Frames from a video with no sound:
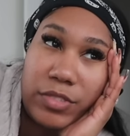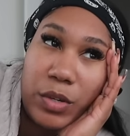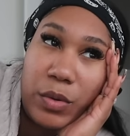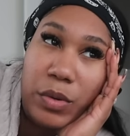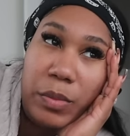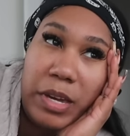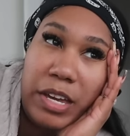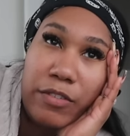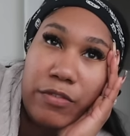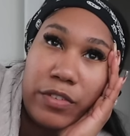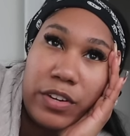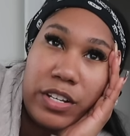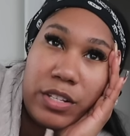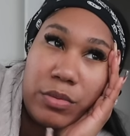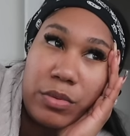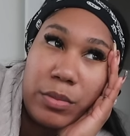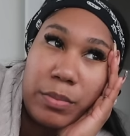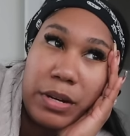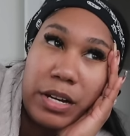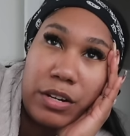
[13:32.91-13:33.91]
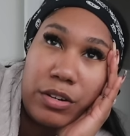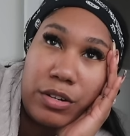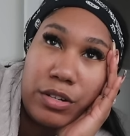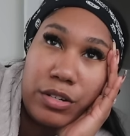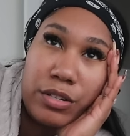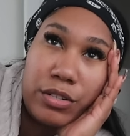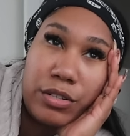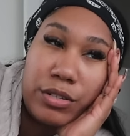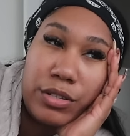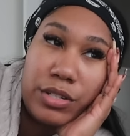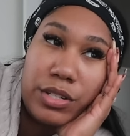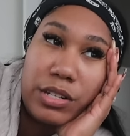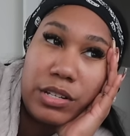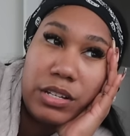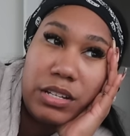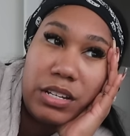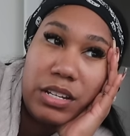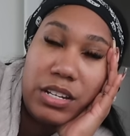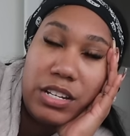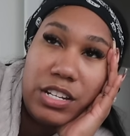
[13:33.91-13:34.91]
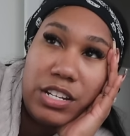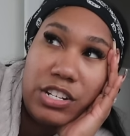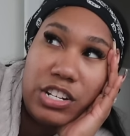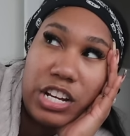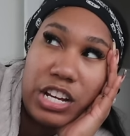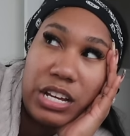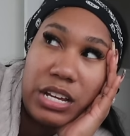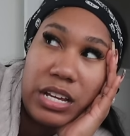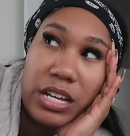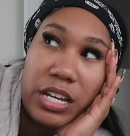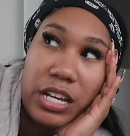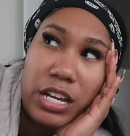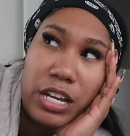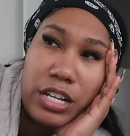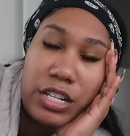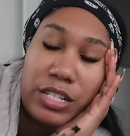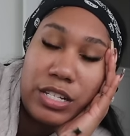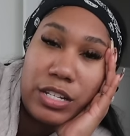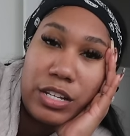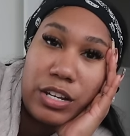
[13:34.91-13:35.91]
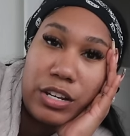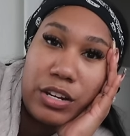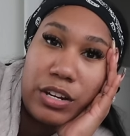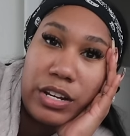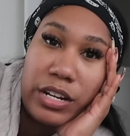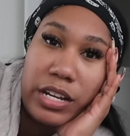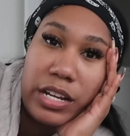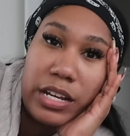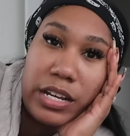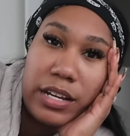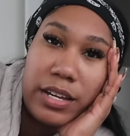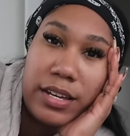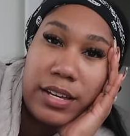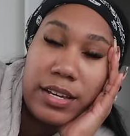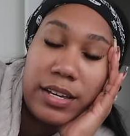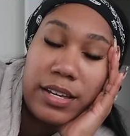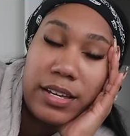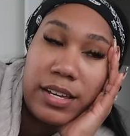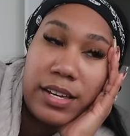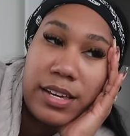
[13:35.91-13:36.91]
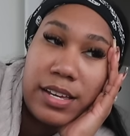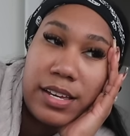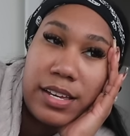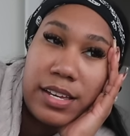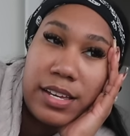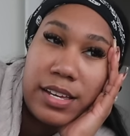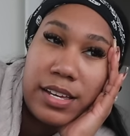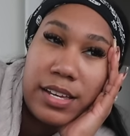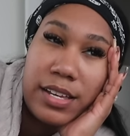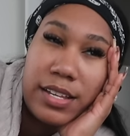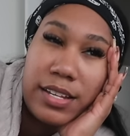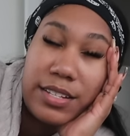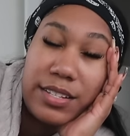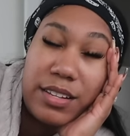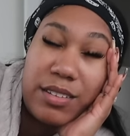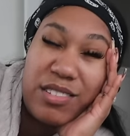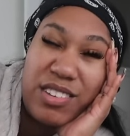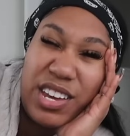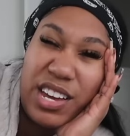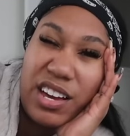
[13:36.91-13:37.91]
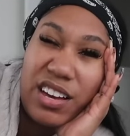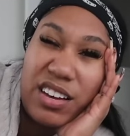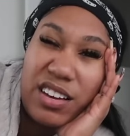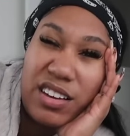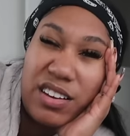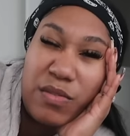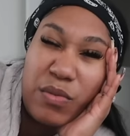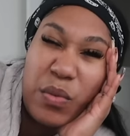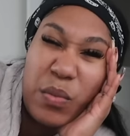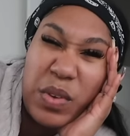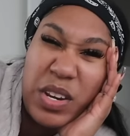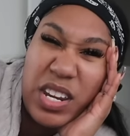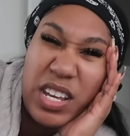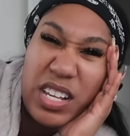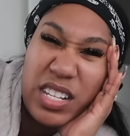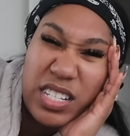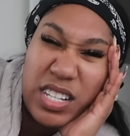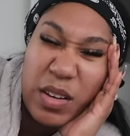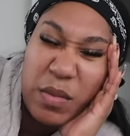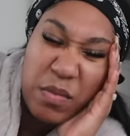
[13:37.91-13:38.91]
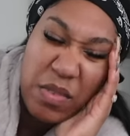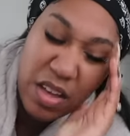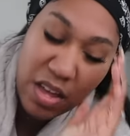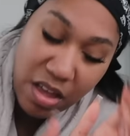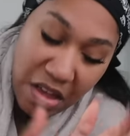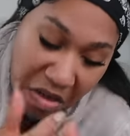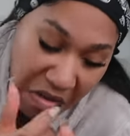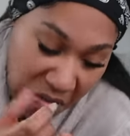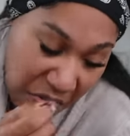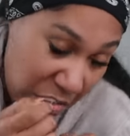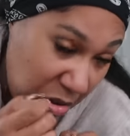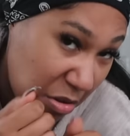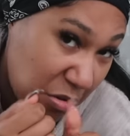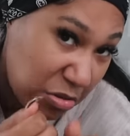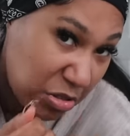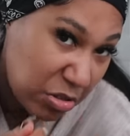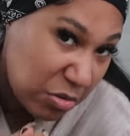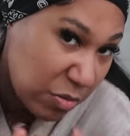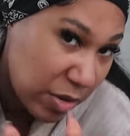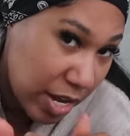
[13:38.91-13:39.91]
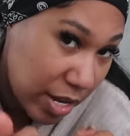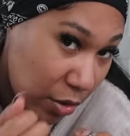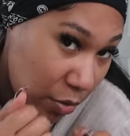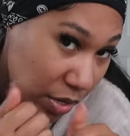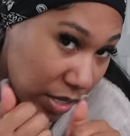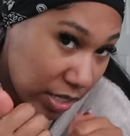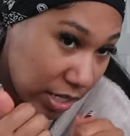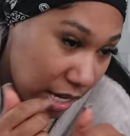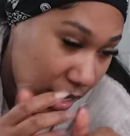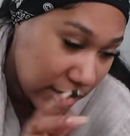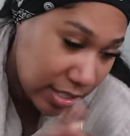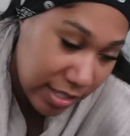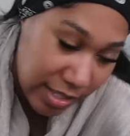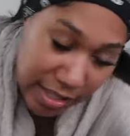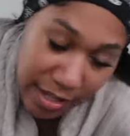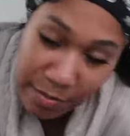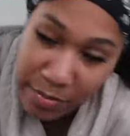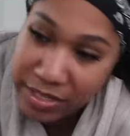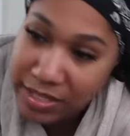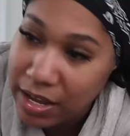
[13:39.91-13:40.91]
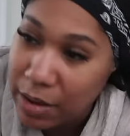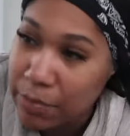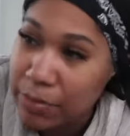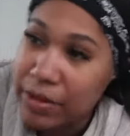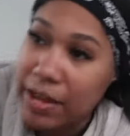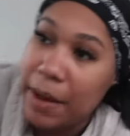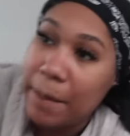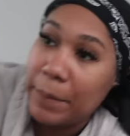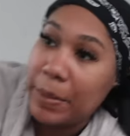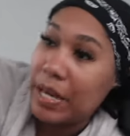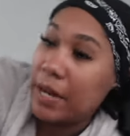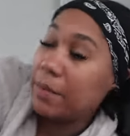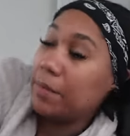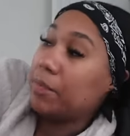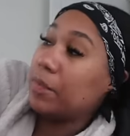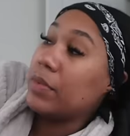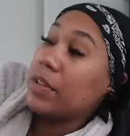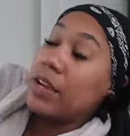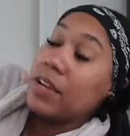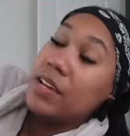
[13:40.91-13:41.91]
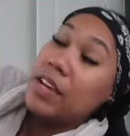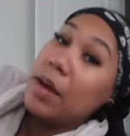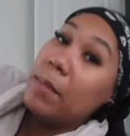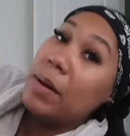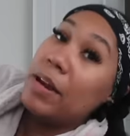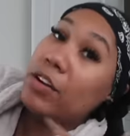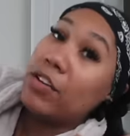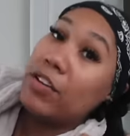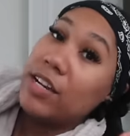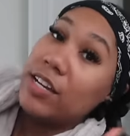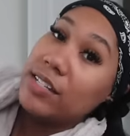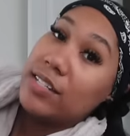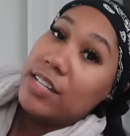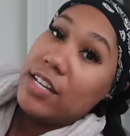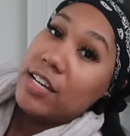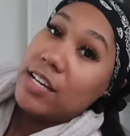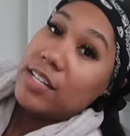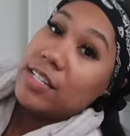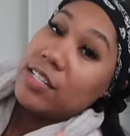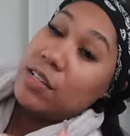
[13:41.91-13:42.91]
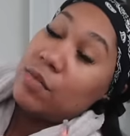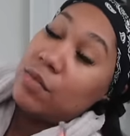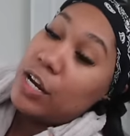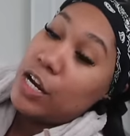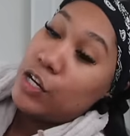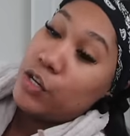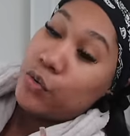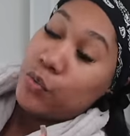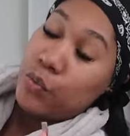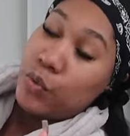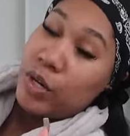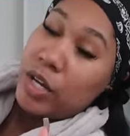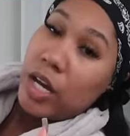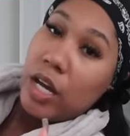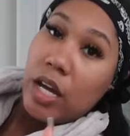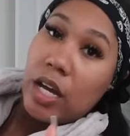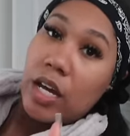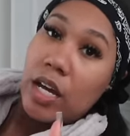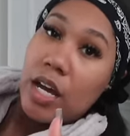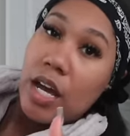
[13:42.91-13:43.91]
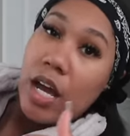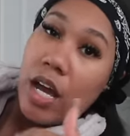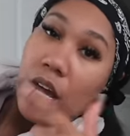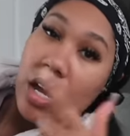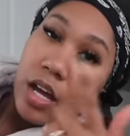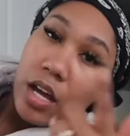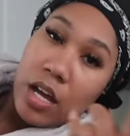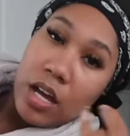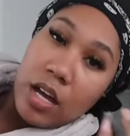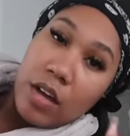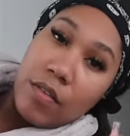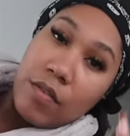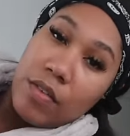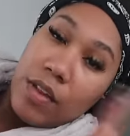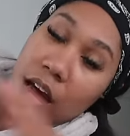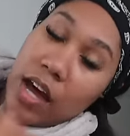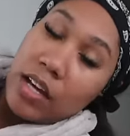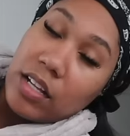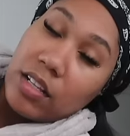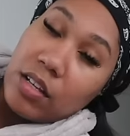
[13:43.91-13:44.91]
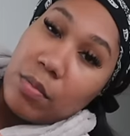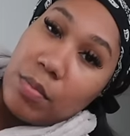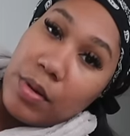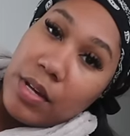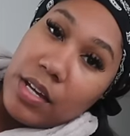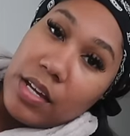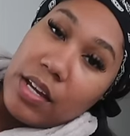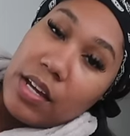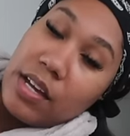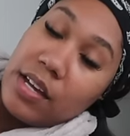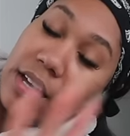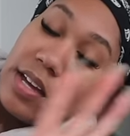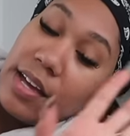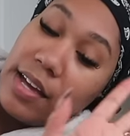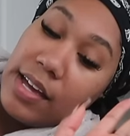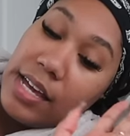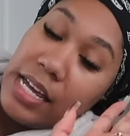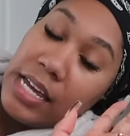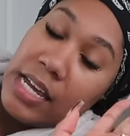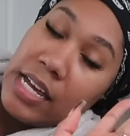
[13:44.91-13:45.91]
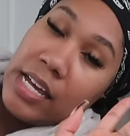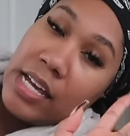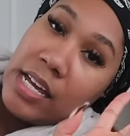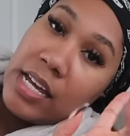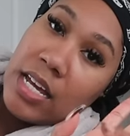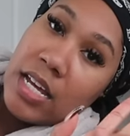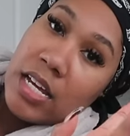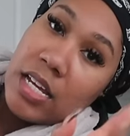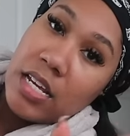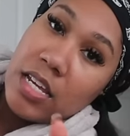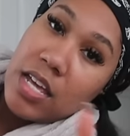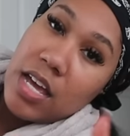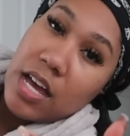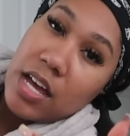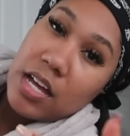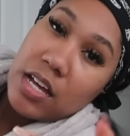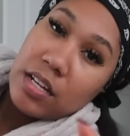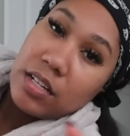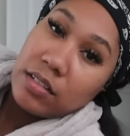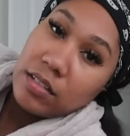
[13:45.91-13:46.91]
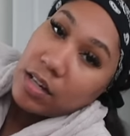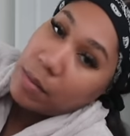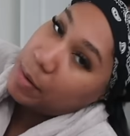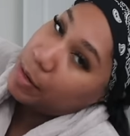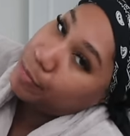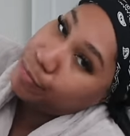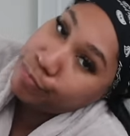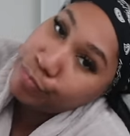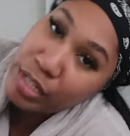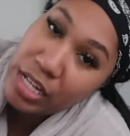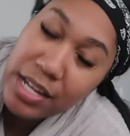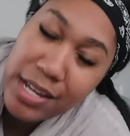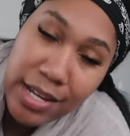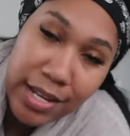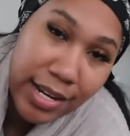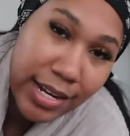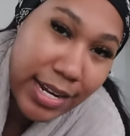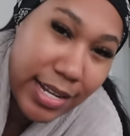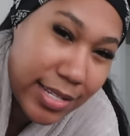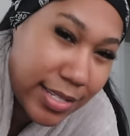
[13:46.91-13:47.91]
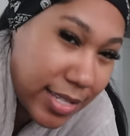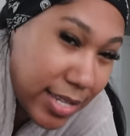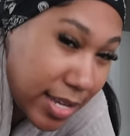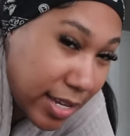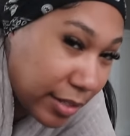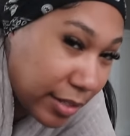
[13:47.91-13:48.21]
we made friends with the bottle girls, the DJ, security. So, yeah, when we need something, we're going to shoot that quick text. Let me stop playing, but yeah, I'm about to go downstairs, see what they doing. Vlog a little bit, and yeah, come on, let's see.